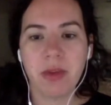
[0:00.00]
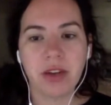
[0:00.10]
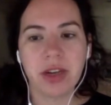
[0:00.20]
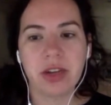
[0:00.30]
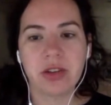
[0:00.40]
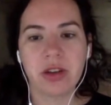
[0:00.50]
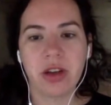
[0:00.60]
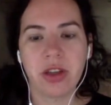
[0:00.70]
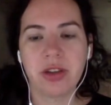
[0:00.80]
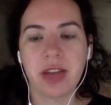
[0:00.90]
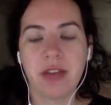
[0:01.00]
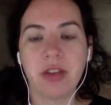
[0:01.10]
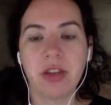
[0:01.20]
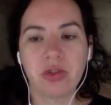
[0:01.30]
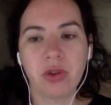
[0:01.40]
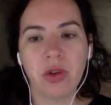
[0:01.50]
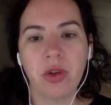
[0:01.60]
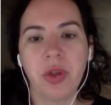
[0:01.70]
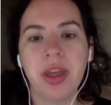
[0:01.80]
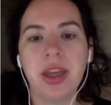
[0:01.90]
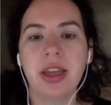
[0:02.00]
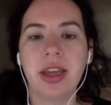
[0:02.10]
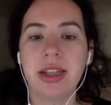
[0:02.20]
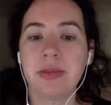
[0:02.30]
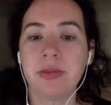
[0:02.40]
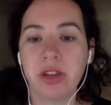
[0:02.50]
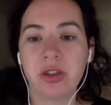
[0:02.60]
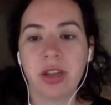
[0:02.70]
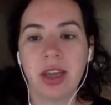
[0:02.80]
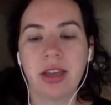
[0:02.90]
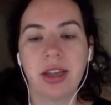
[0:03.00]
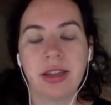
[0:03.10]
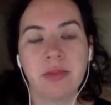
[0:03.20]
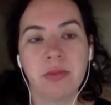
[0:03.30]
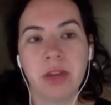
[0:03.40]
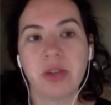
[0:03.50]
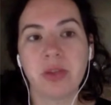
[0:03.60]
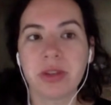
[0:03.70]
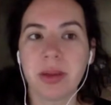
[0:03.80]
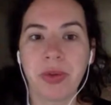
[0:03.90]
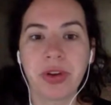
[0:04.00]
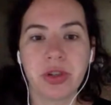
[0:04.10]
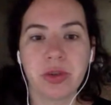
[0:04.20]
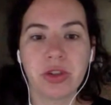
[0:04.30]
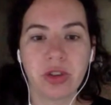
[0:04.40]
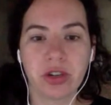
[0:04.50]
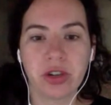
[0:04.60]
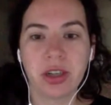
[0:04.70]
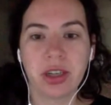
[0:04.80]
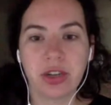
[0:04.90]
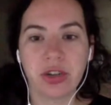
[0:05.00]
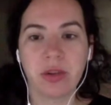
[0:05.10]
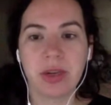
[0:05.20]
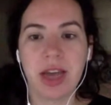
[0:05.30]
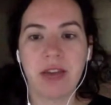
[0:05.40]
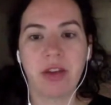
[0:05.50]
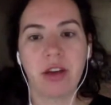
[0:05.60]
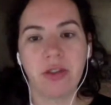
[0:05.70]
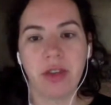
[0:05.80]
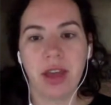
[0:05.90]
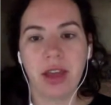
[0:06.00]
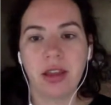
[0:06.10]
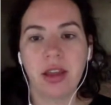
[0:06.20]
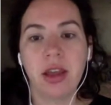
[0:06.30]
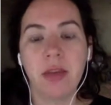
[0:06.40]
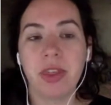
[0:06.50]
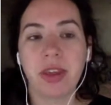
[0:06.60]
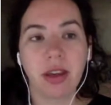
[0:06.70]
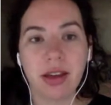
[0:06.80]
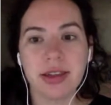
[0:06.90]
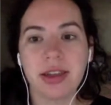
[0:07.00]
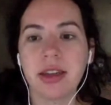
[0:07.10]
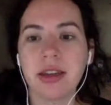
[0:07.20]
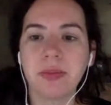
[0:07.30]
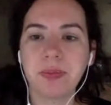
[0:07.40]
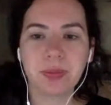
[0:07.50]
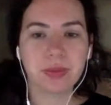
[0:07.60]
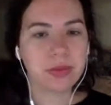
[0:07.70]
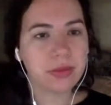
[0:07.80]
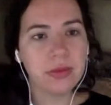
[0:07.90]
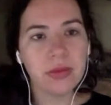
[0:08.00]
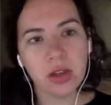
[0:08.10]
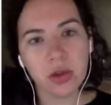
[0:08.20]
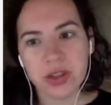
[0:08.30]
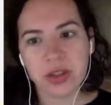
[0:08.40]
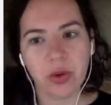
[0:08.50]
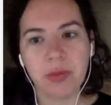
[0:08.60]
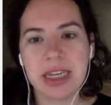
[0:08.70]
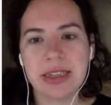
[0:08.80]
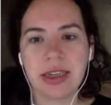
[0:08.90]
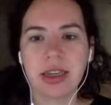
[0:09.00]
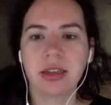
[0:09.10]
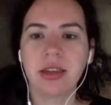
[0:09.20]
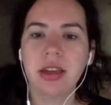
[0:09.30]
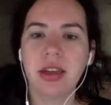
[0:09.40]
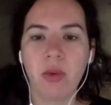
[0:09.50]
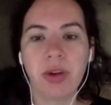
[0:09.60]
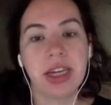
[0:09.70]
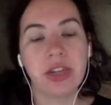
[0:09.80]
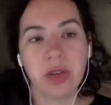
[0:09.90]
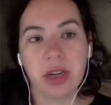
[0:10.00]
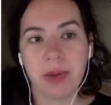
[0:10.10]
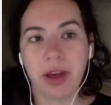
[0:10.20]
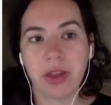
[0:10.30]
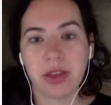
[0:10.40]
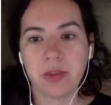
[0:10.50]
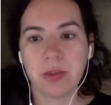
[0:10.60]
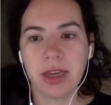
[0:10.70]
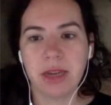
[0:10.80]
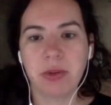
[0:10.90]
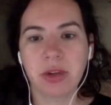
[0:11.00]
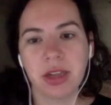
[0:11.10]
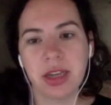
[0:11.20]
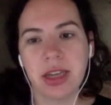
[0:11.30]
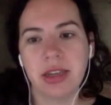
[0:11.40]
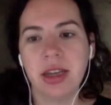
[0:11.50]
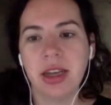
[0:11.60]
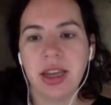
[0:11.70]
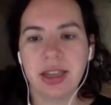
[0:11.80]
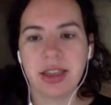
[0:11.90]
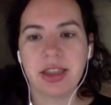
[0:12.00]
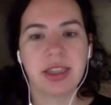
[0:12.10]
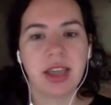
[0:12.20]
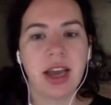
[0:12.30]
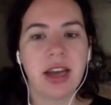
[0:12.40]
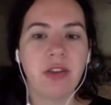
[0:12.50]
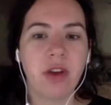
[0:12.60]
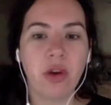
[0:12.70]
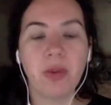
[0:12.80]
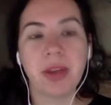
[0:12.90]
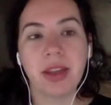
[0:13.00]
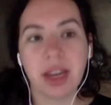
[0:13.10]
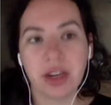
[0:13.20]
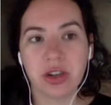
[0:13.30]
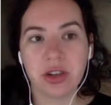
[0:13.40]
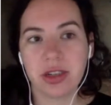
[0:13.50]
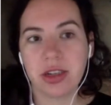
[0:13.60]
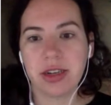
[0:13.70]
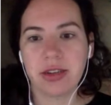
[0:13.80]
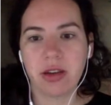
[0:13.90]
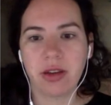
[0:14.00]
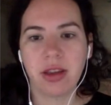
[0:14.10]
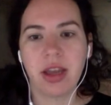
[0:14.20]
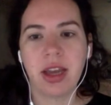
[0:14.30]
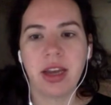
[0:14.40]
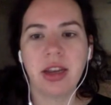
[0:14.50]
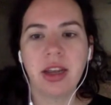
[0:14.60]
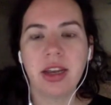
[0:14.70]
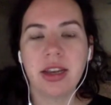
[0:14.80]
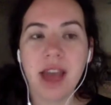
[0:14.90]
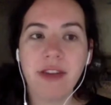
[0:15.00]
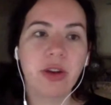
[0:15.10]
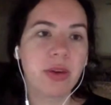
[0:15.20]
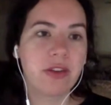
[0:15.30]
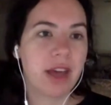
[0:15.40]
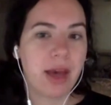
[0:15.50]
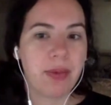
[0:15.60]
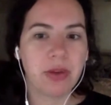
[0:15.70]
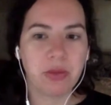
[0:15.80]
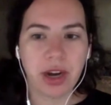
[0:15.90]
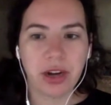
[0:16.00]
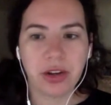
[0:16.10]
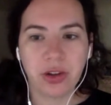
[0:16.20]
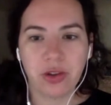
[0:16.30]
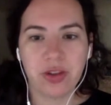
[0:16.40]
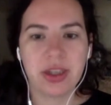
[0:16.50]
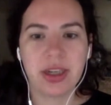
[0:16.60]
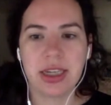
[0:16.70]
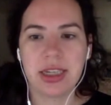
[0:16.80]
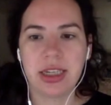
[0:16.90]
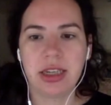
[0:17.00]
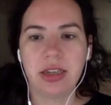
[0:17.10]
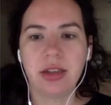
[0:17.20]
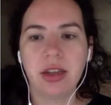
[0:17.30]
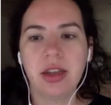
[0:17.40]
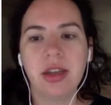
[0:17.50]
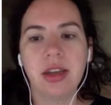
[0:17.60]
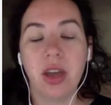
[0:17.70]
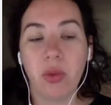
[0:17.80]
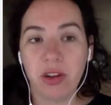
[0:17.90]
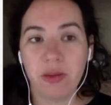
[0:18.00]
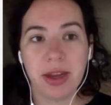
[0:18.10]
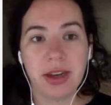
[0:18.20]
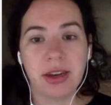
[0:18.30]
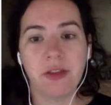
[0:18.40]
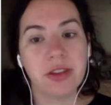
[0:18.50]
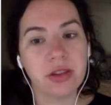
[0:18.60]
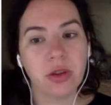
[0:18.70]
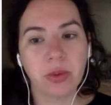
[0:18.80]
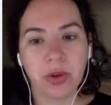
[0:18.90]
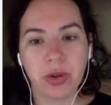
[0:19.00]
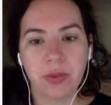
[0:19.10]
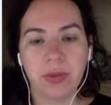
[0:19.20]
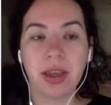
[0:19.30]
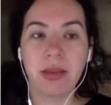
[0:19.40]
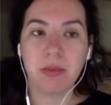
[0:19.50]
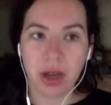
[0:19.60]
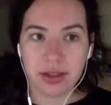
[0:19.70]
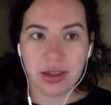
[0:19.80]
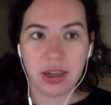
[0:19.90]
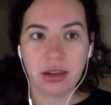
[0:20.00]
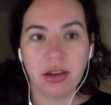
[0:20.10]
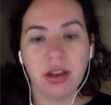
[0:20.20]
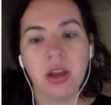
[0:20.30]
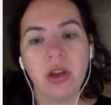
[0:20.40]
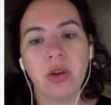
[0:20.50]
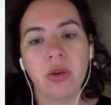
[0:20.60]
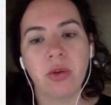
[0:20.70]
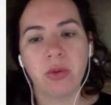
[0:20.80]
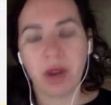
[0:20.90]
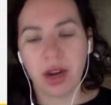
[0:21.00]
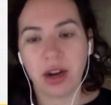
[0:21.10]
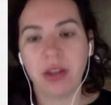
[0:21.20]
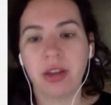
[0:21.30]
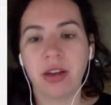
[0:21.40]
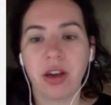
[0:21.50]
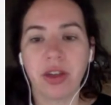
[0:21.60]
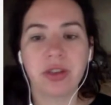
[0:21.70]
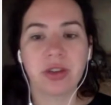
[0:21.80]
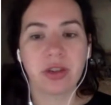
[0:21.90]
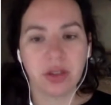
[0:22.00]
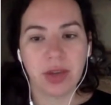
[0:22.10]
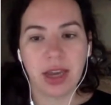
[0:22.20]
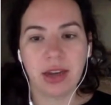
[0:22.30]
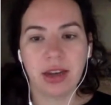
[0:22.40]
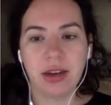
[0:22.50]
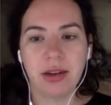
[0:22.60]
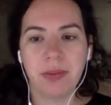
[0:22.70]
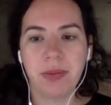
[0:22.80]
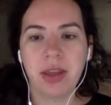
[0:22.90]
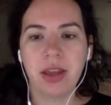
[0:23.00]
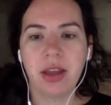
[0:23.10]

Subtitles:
The moderators and authors have control. It's much more similar to a structured lecture we'd have offline. But the content was so amazing. And what I enjoyed about this being in Berlin is that this kind of open lecture series online never would have happened prior to COVID-19. It would have been in a physical room in Boston where the authors are located.